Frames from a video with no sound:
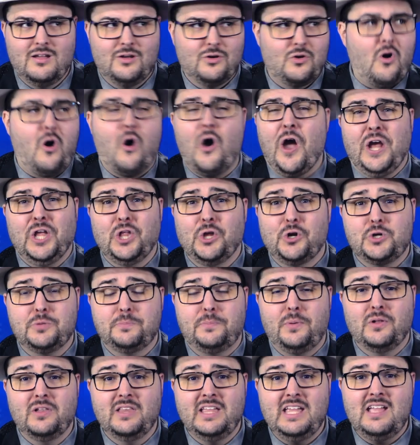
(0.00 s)
call your local
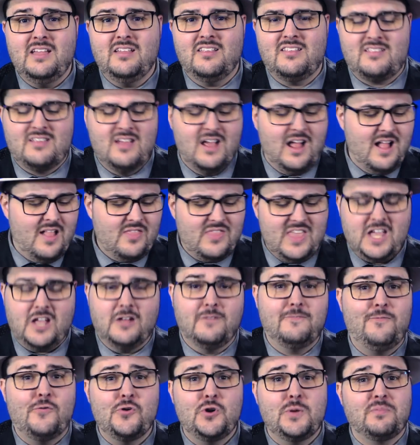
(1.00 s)
police, they
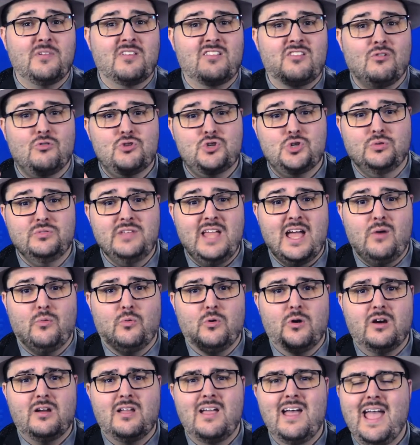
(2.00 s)
could phone up the social
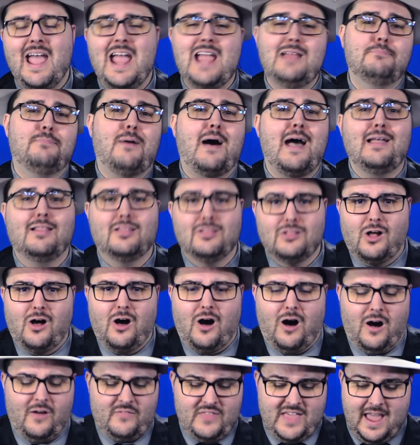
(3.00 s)
network, and by
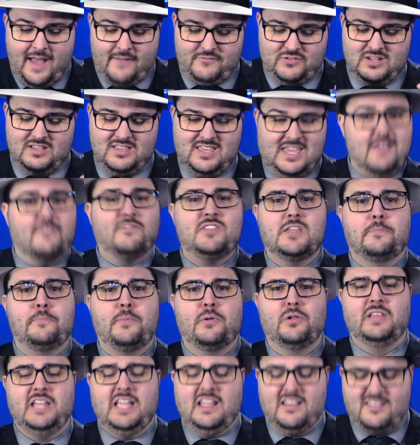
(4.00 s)
law, they have to give the
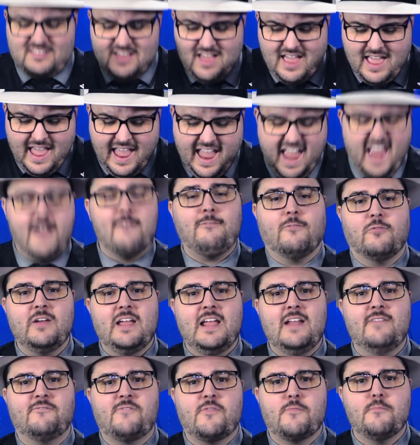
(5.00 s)
police every
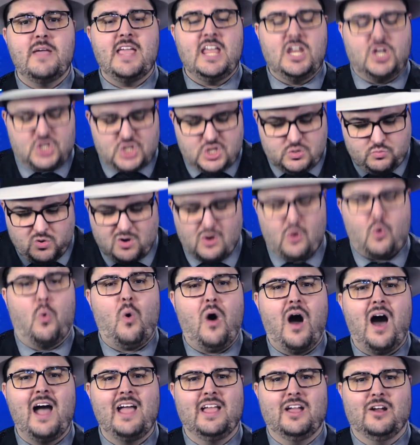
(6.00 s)
information
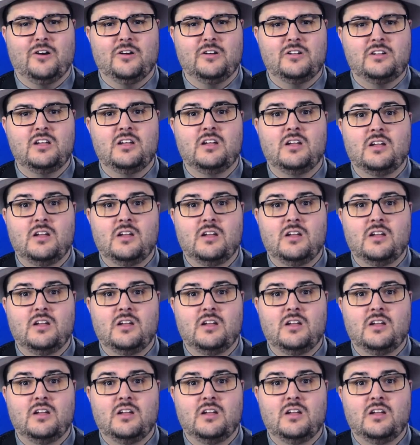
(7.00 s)
required